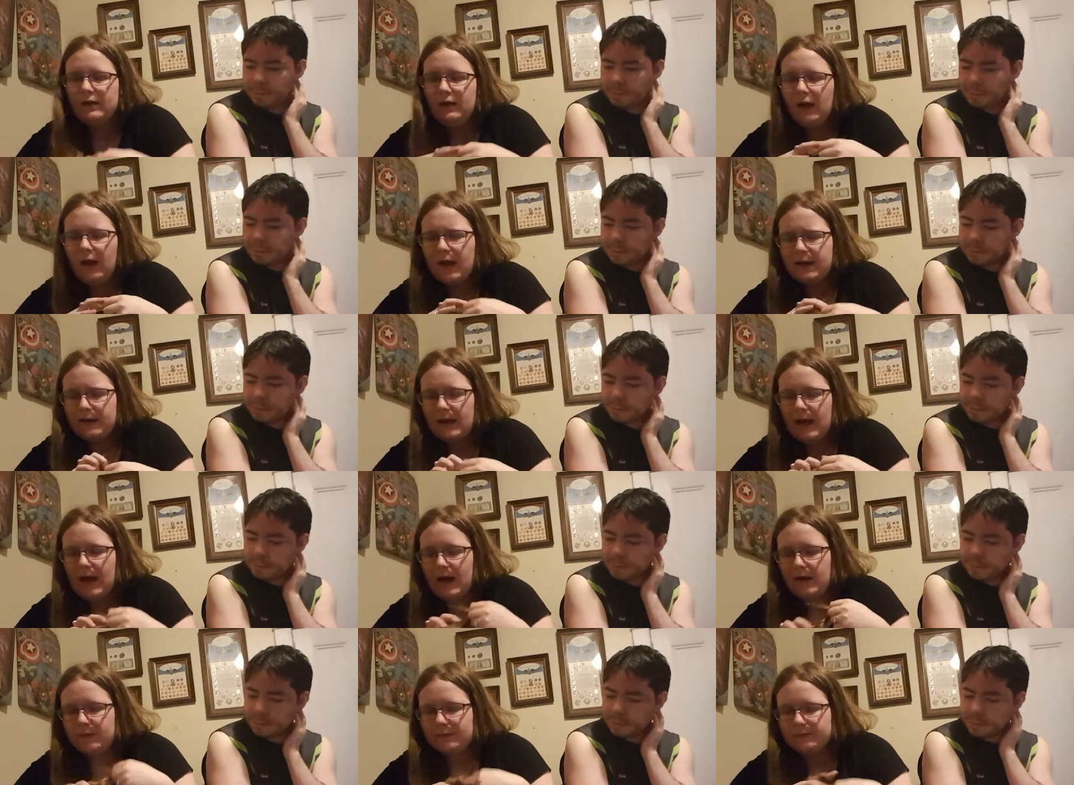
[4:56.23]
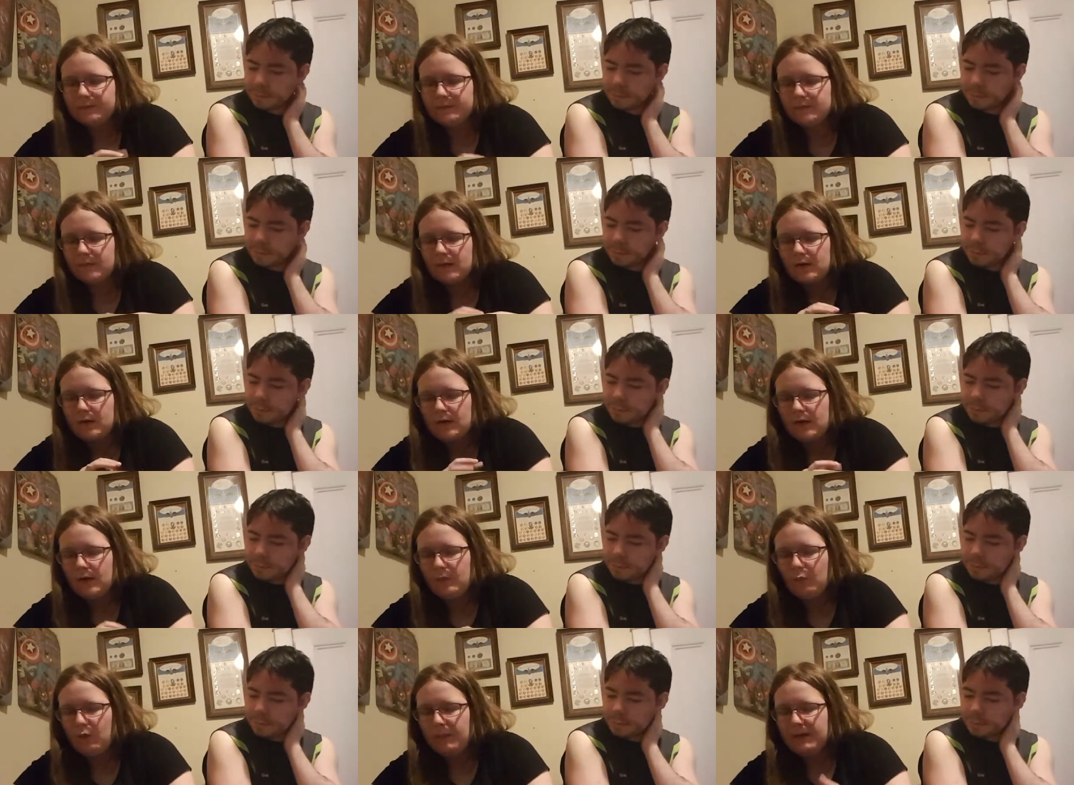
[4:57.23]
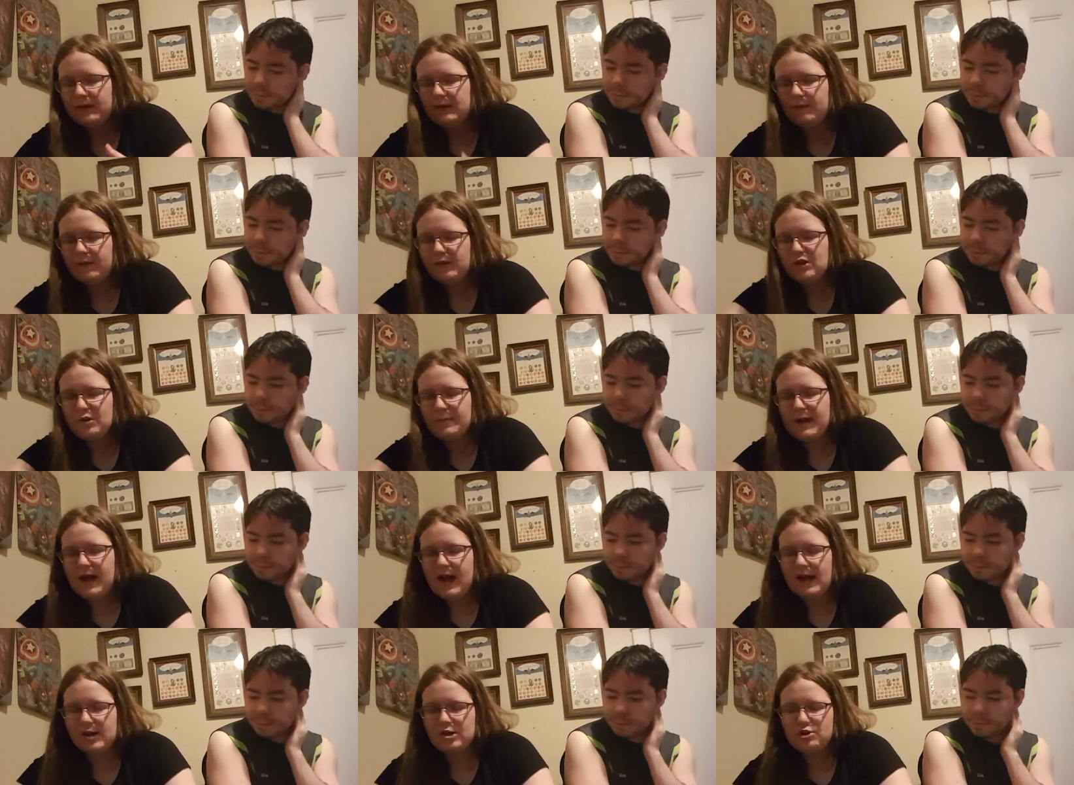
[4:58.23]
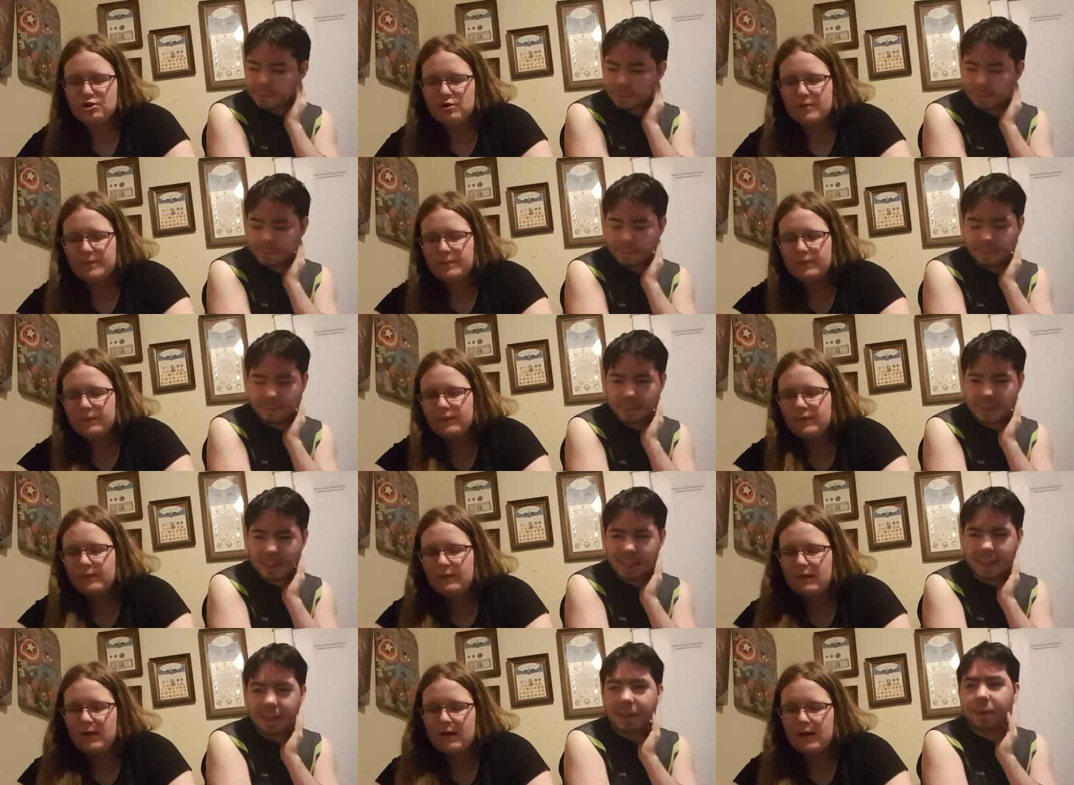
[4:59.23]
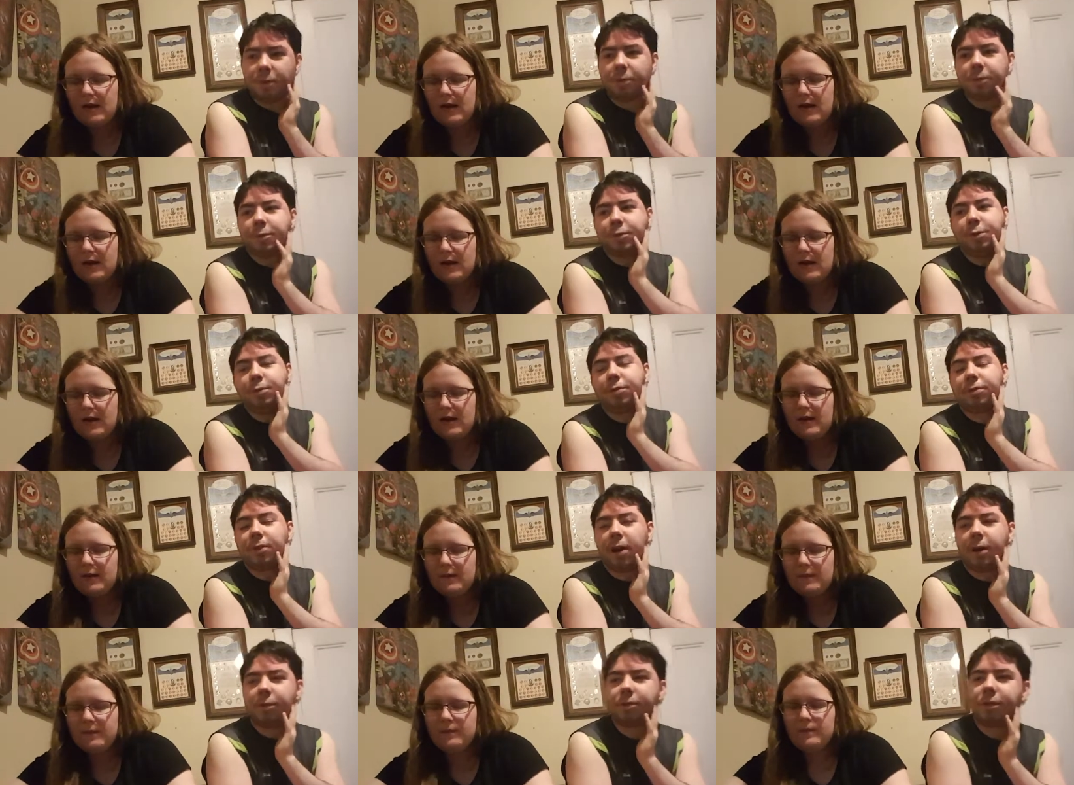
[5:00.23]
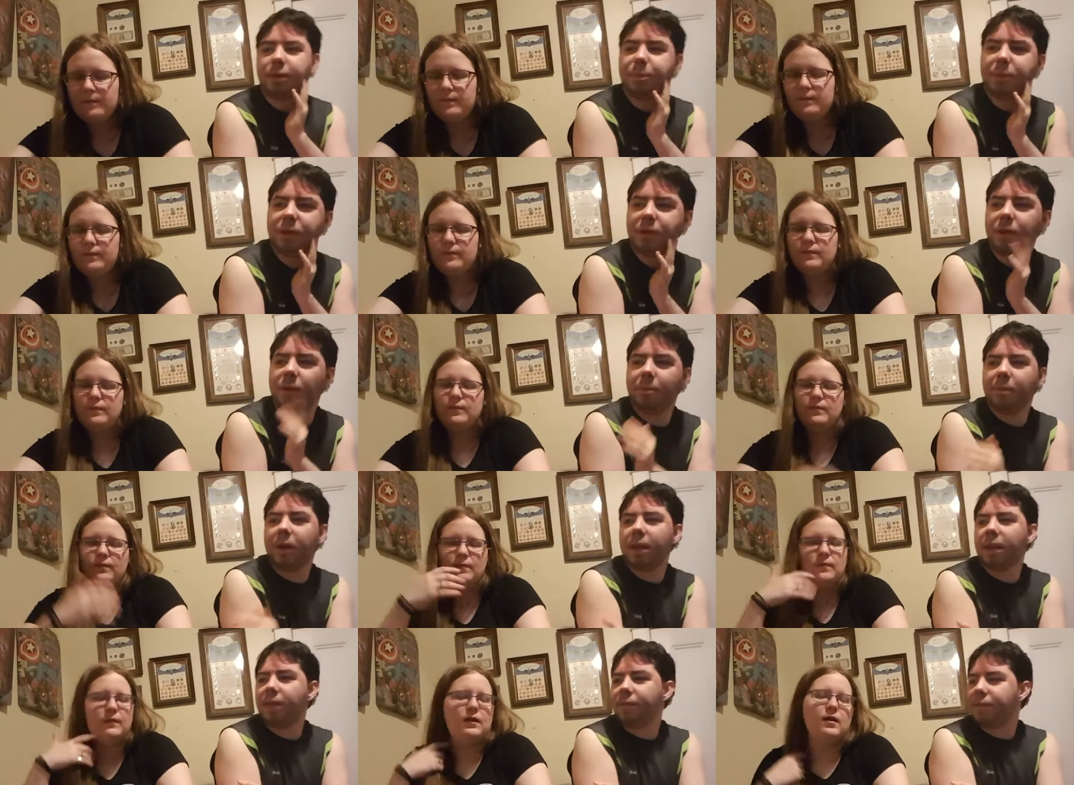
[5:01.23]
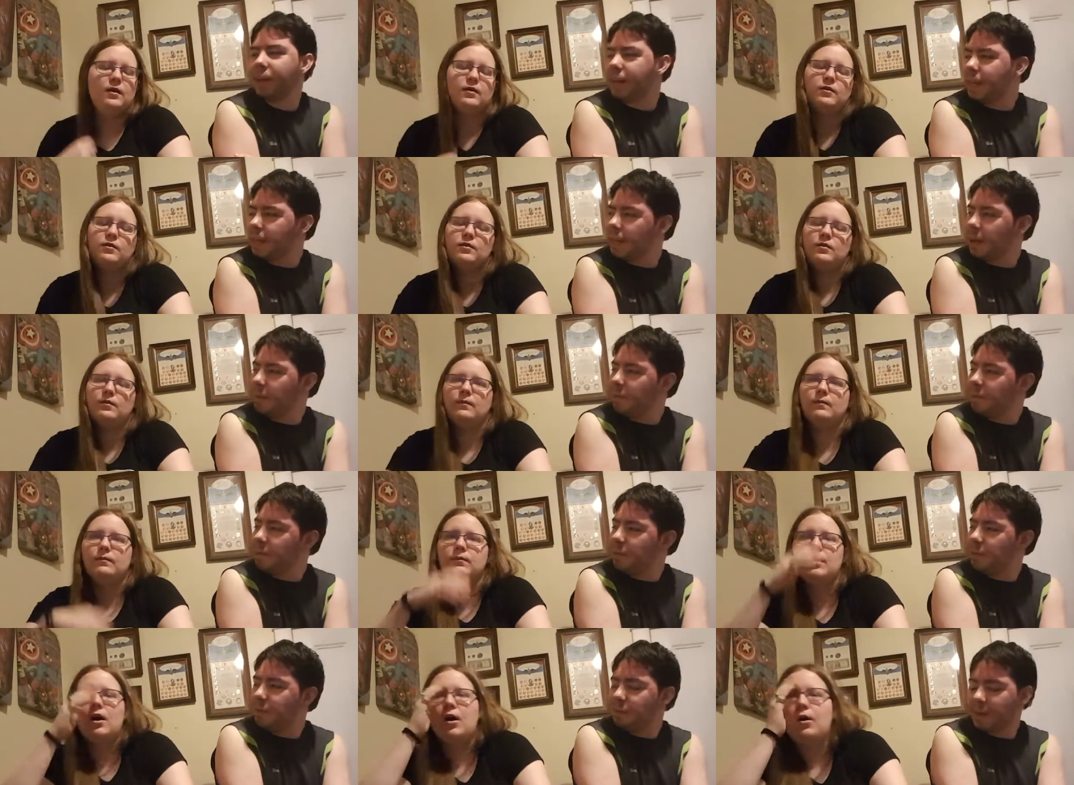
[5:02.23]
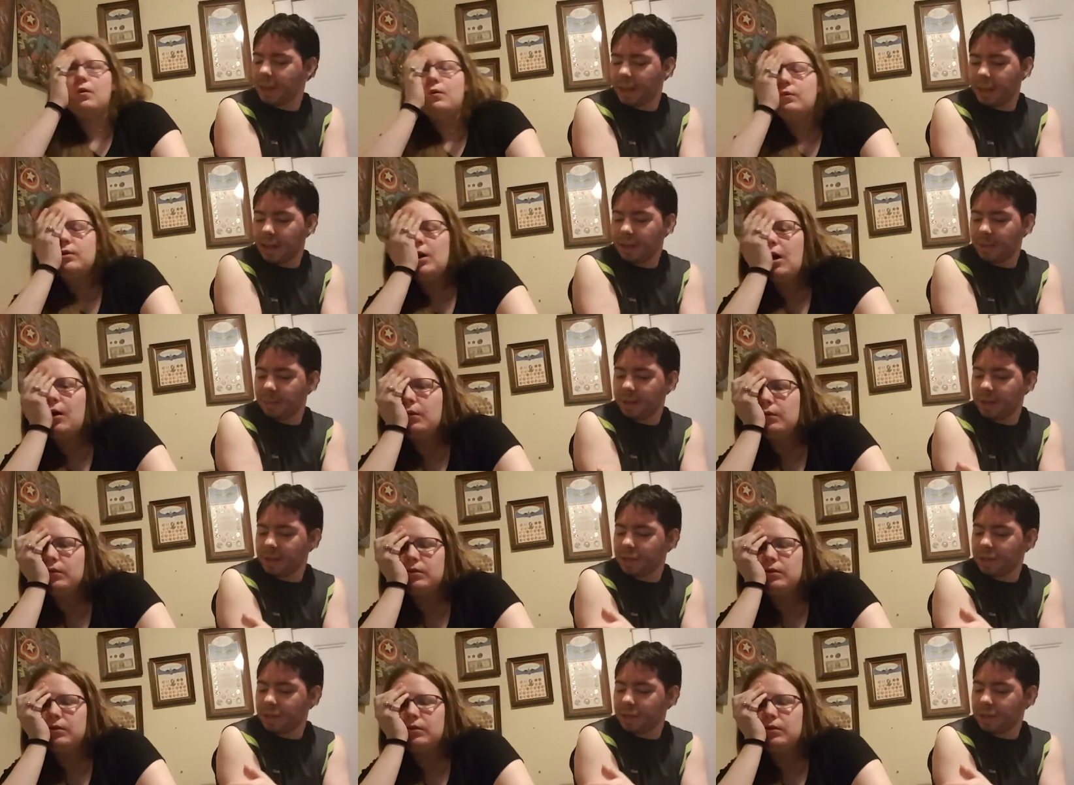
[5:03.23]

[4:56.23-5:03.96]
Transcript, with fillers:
Speaker 1: And now, a woman division match.
Speaker 2: You thought it was going to be Carmella fighting Ember
Speaker 1: Moon, no, but it ended no, up being